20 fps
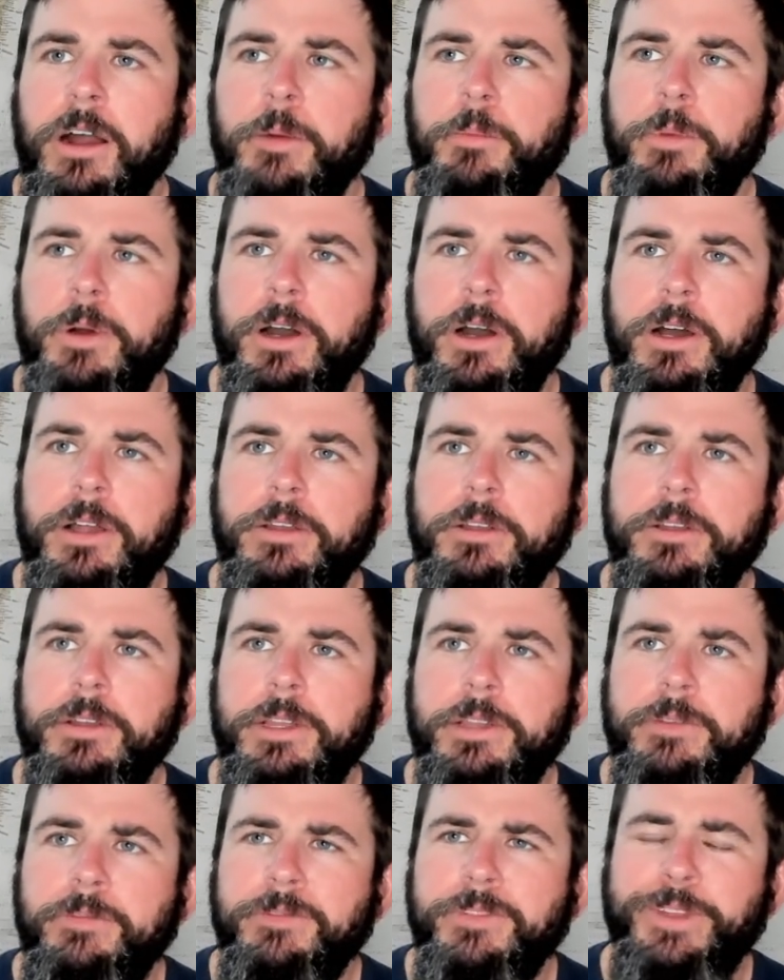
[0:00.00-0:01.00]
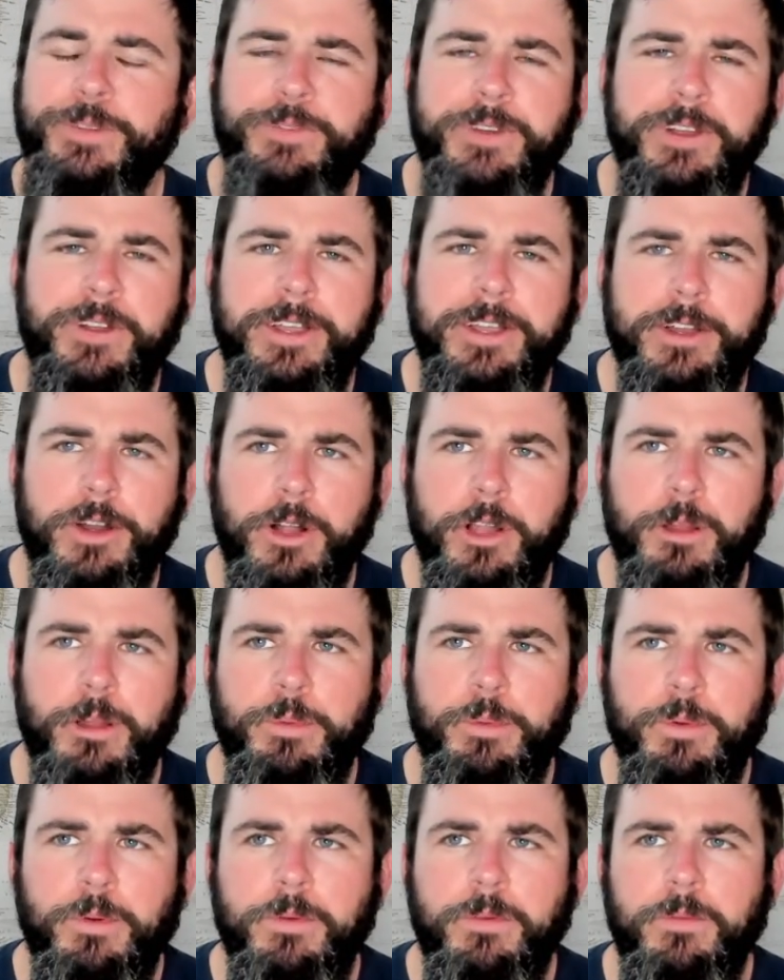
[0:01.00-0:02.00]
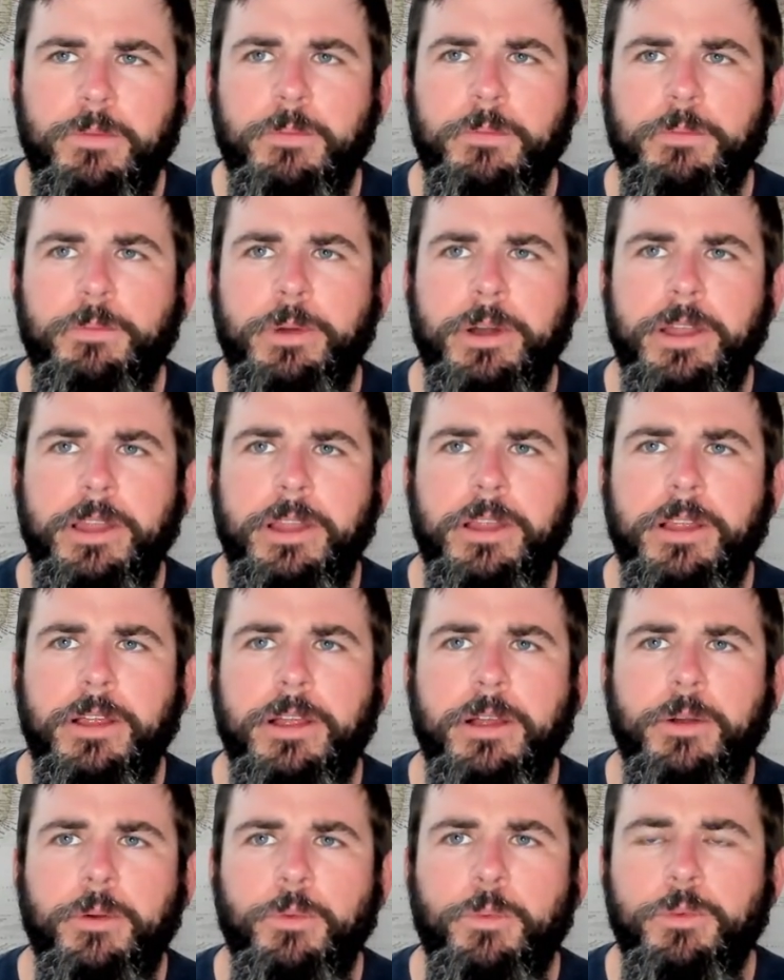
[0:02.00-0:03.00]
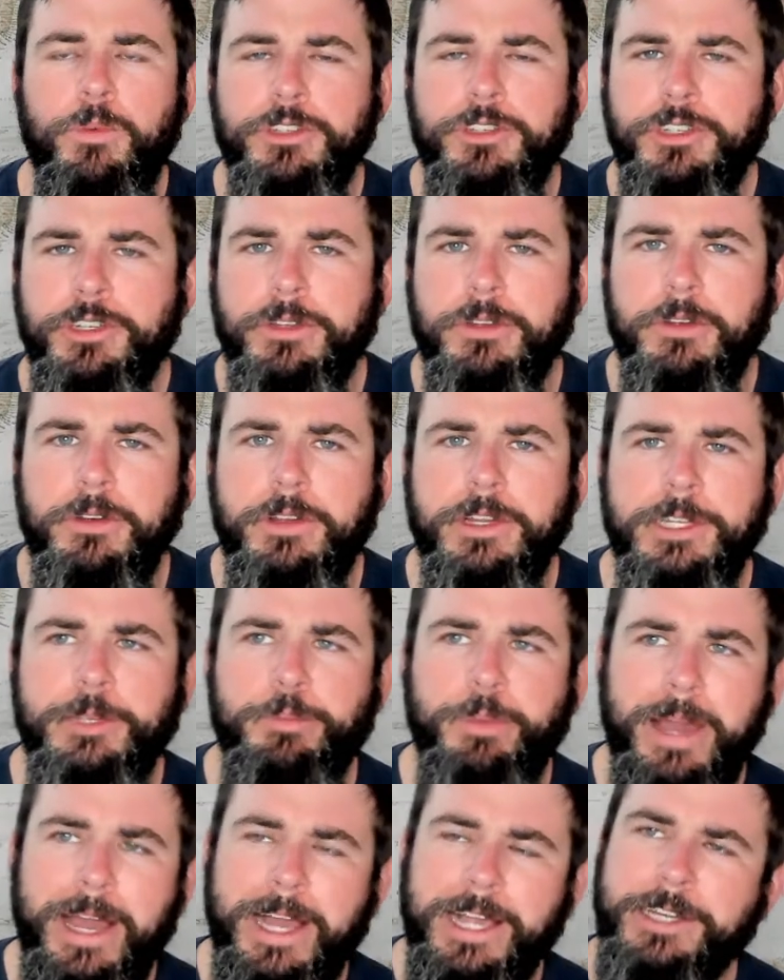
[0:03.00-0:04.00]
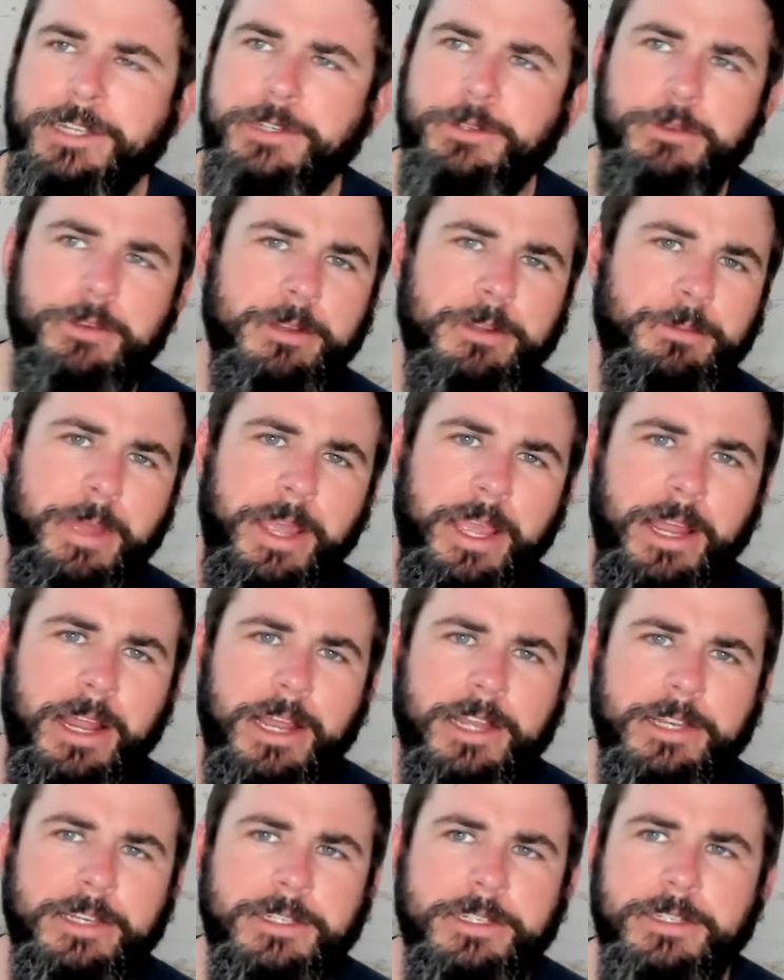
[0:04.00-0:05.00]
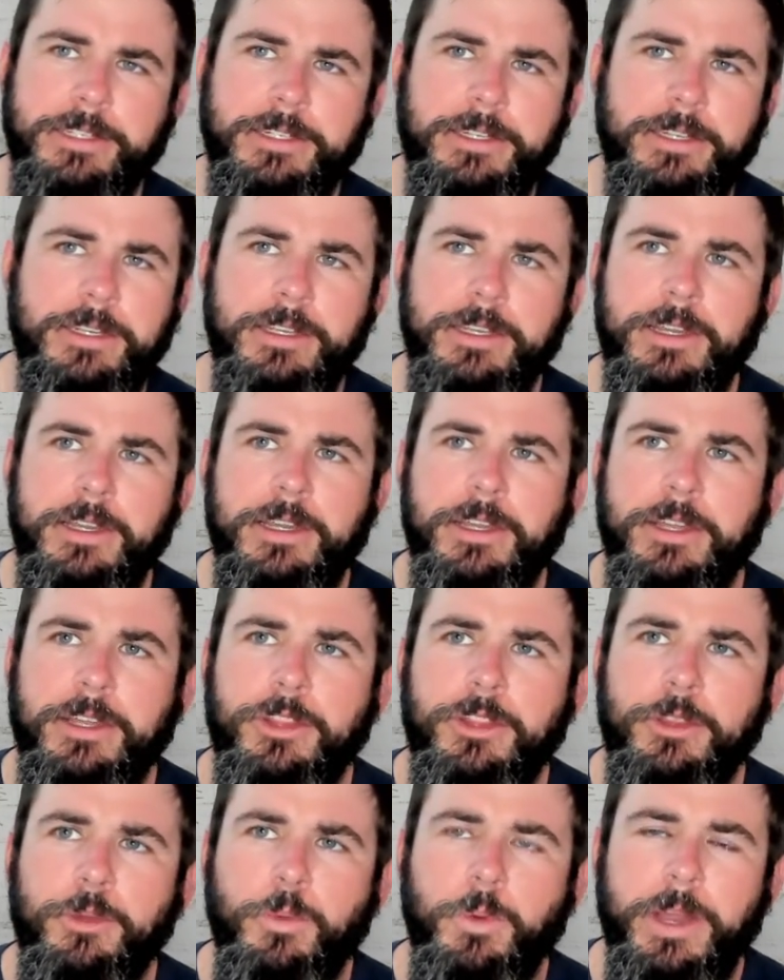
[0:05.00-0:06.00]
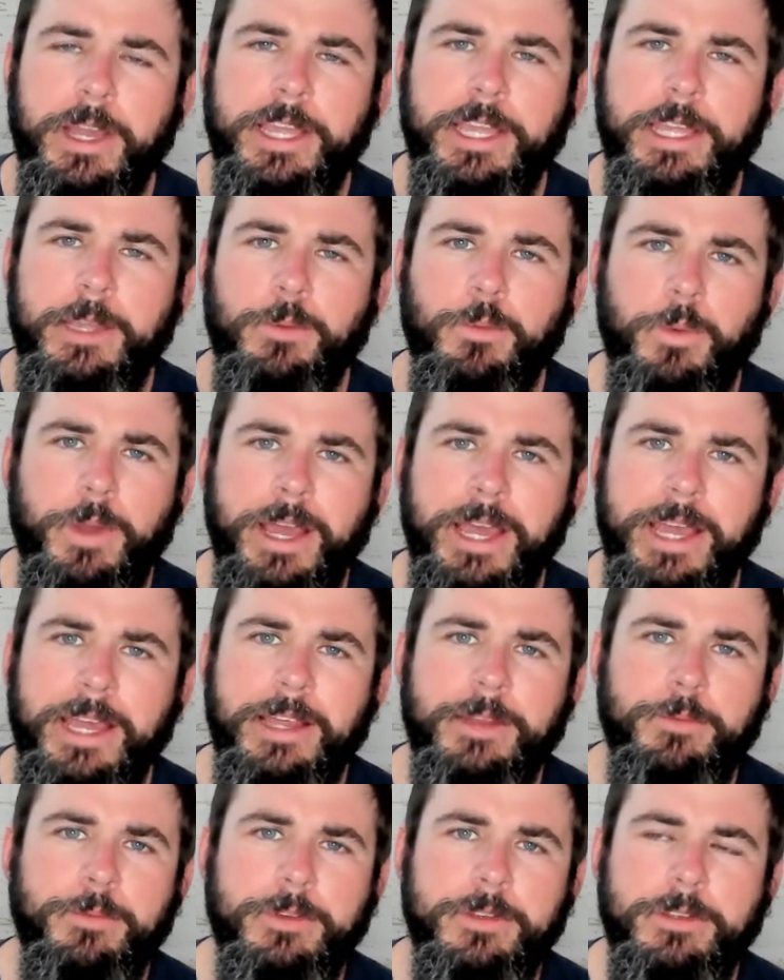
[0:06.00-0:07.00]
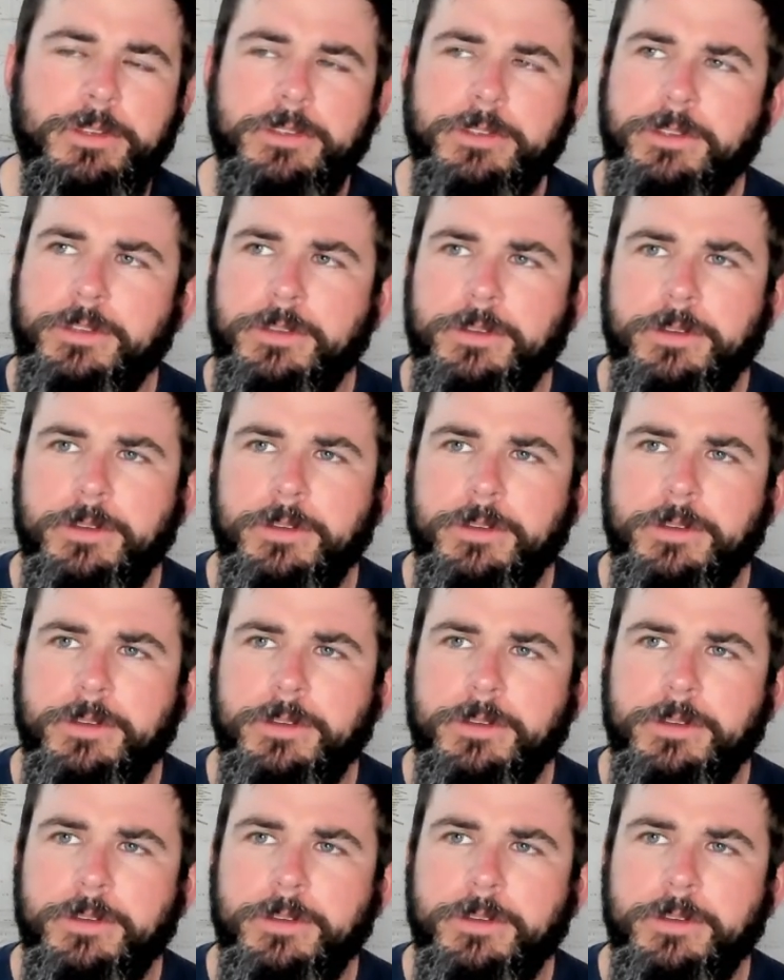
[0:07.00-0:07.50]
But he's very gullible. But once you learn his backstory, man, the way he went was